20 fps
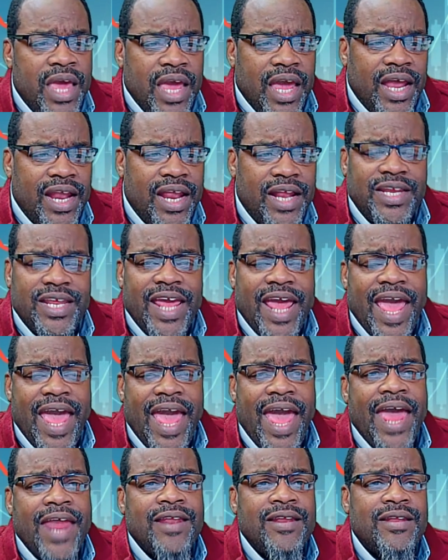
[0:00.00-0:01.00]
And at the
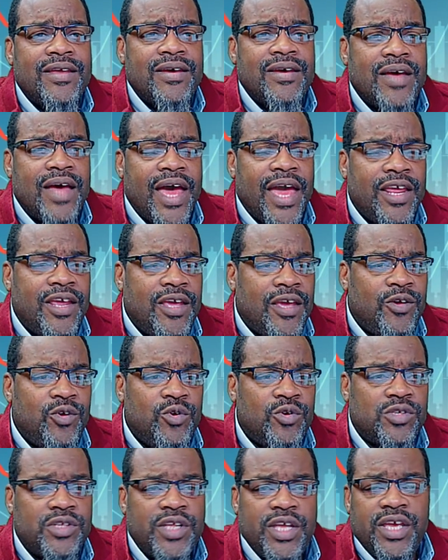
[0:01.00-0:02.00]
end, I
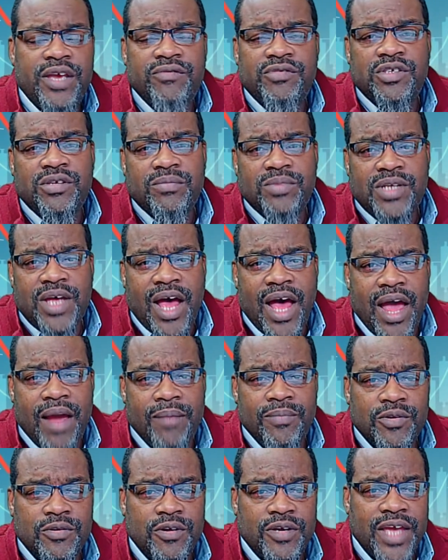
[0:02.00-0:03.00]
usually give some
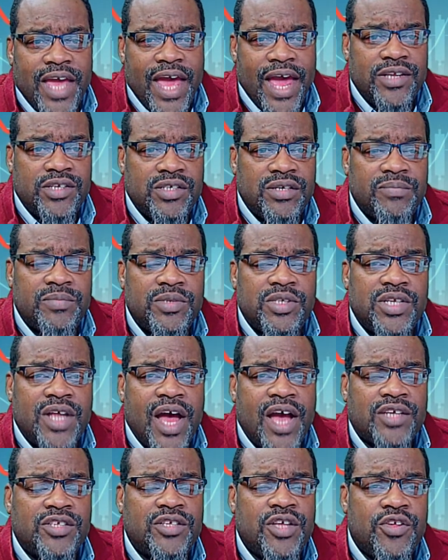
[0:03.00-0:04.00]
time to look at some
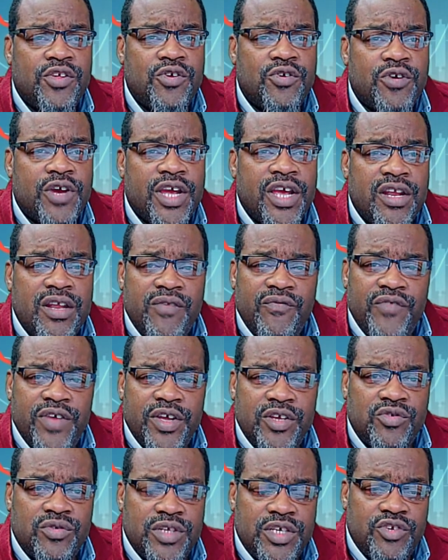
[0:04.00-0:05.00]
stocks that you're
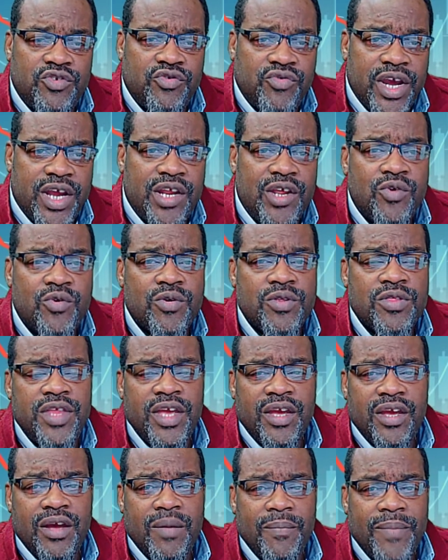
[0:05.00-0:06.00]
individually trading or
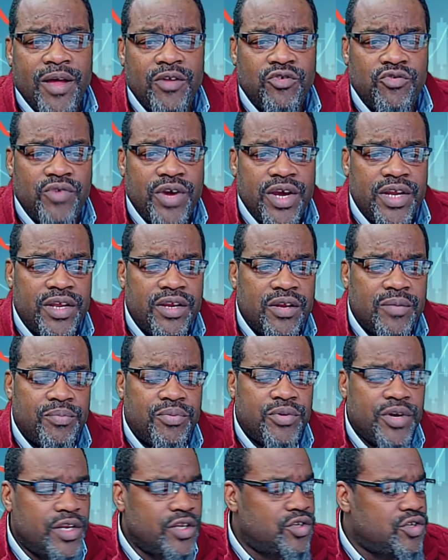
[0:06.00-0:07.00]
thinking about trading to
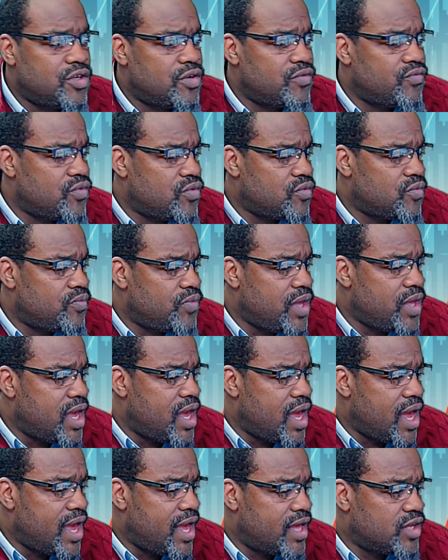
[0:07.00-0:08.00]
put into the room
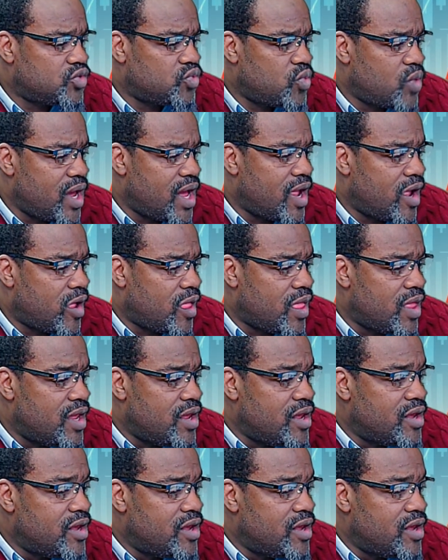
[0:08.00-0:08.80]
as well.